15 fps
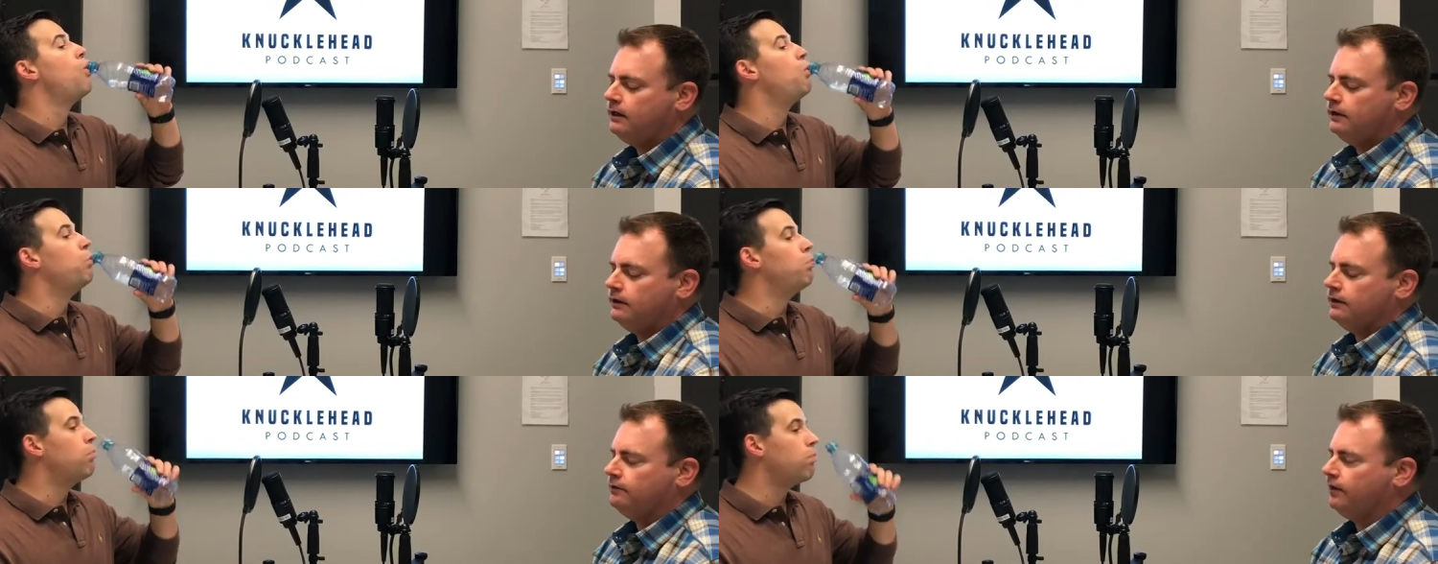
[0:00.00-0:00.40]

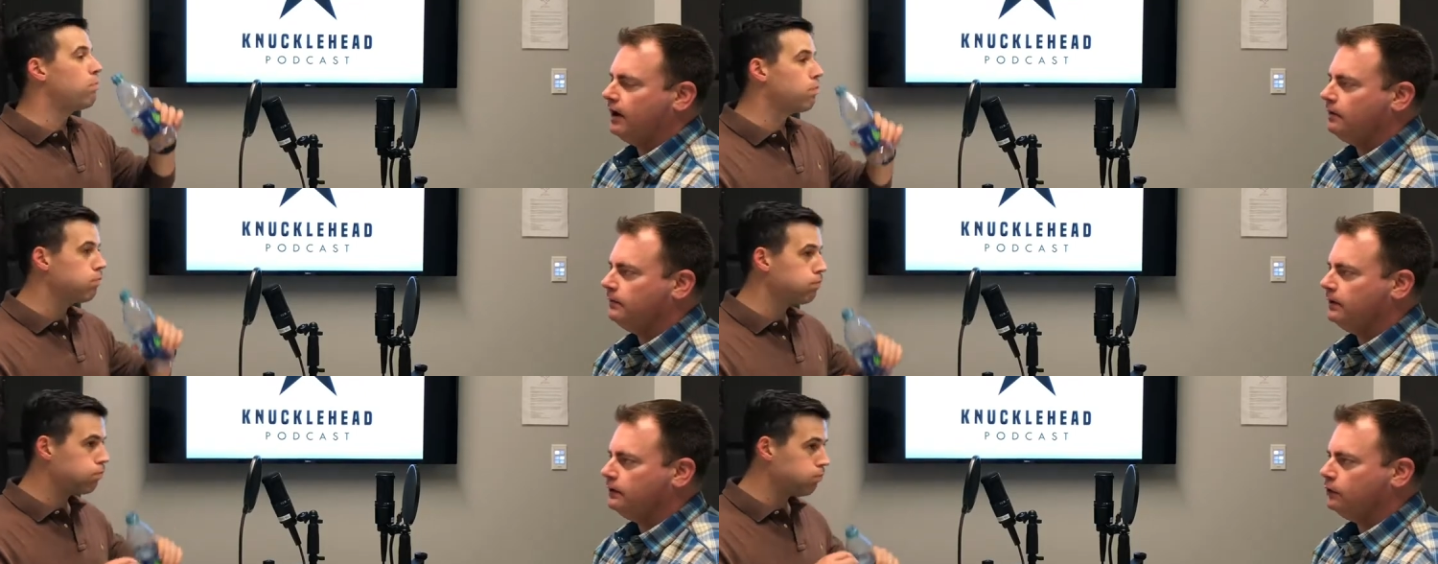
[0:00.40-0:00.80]
Speaker 1: the
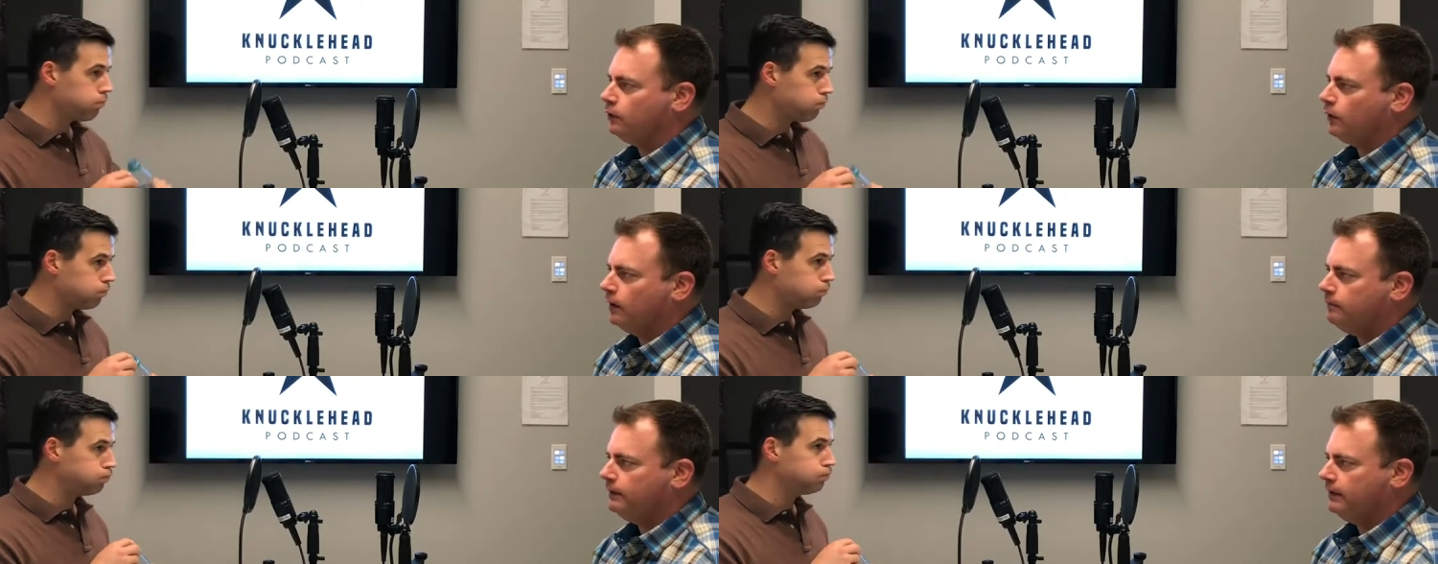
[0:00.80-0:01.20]
environment you
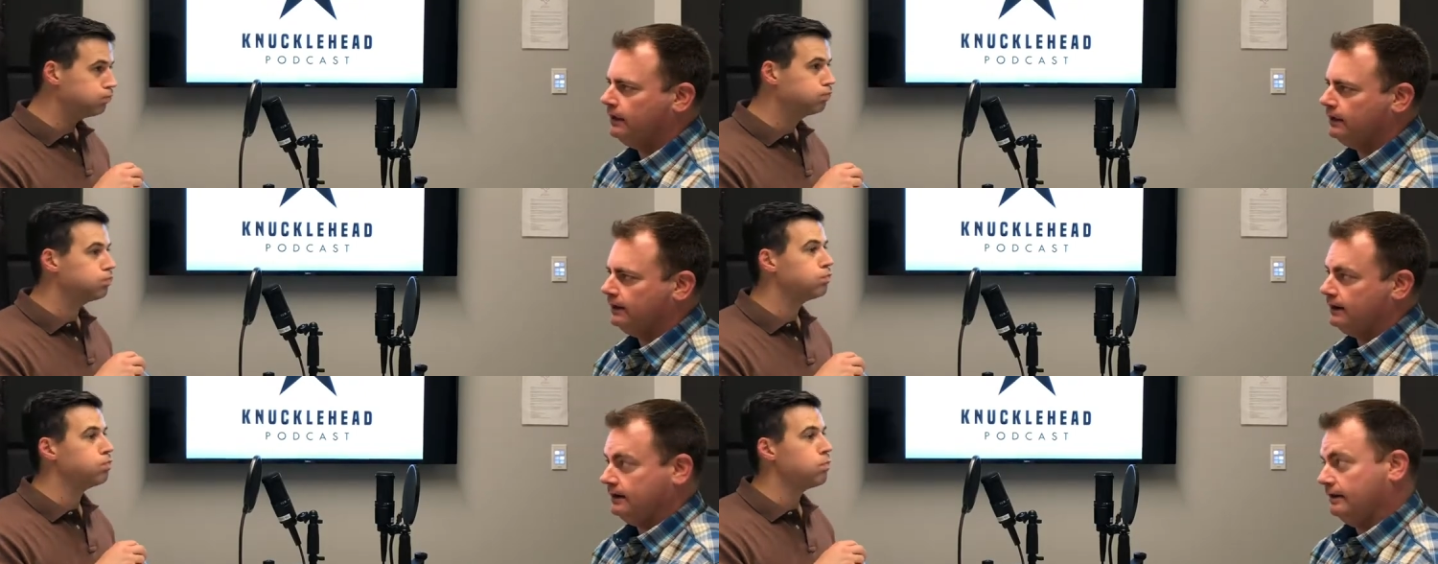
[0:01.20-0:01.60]
grew up
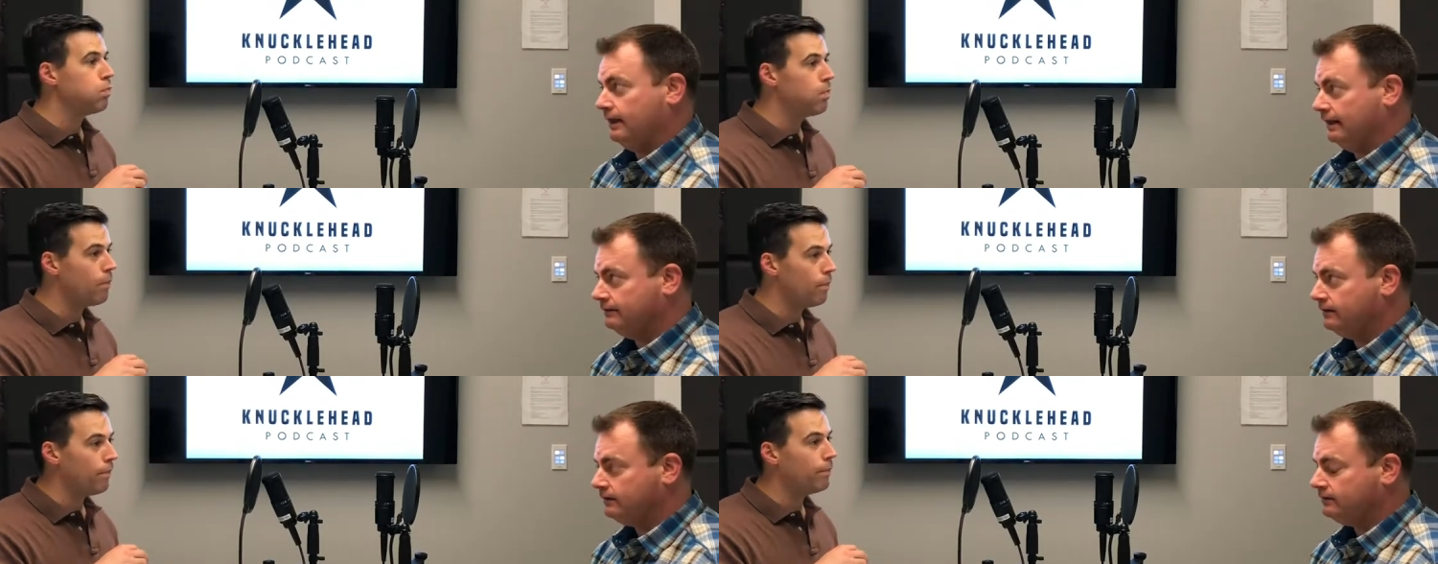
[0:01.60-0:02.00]
in and
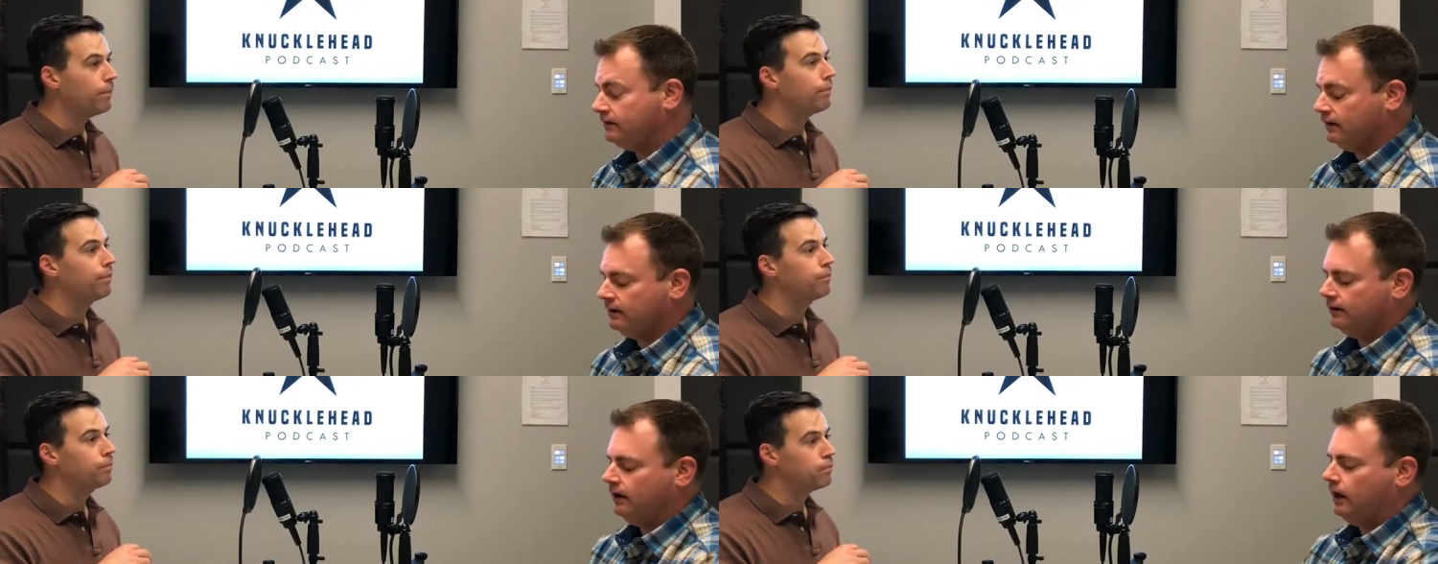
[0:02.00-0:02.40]
exist
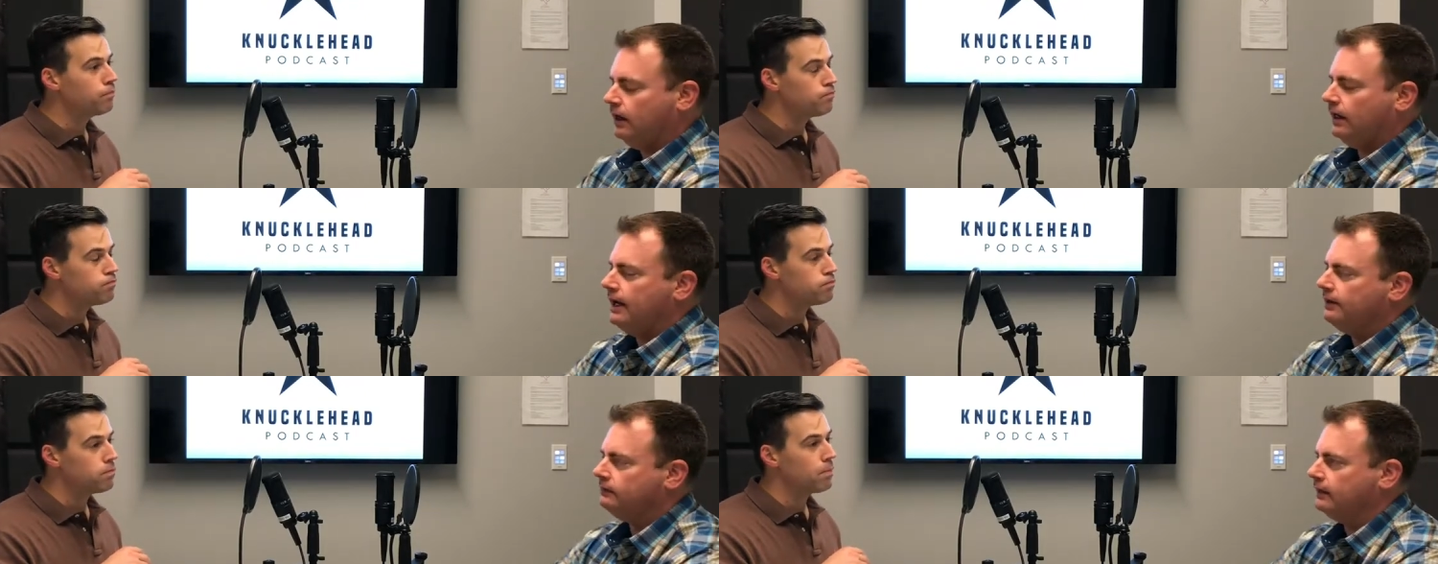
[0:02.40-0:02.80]
in, all
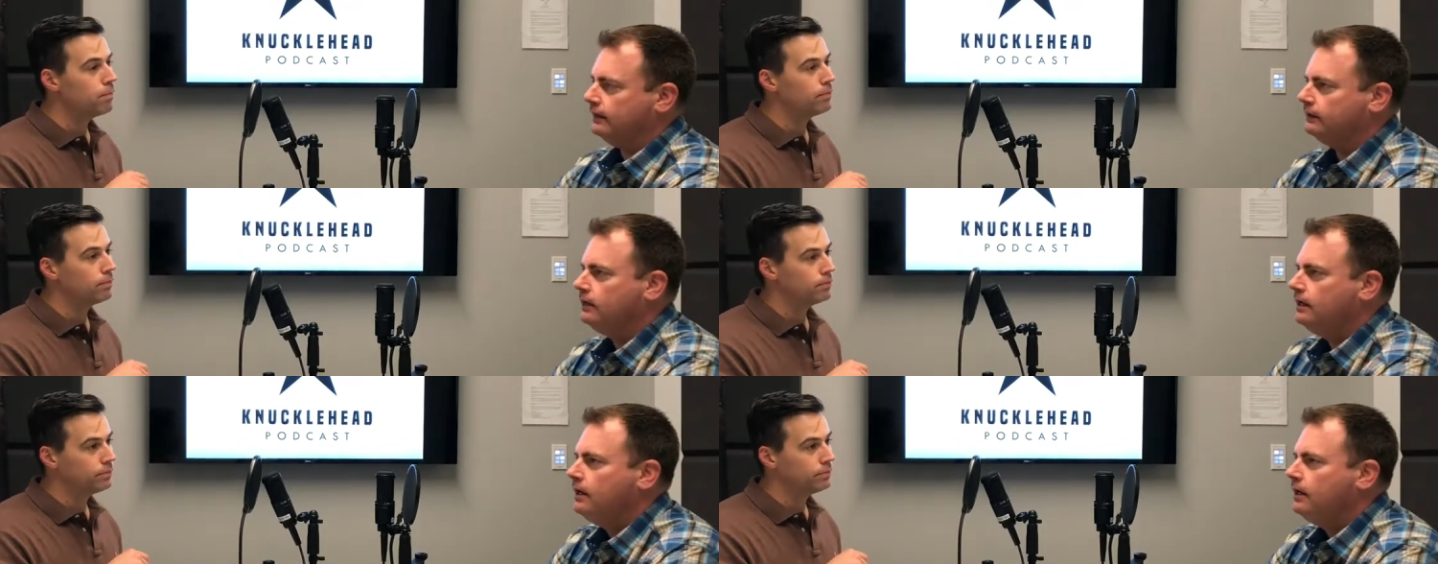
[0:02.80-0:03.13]
has like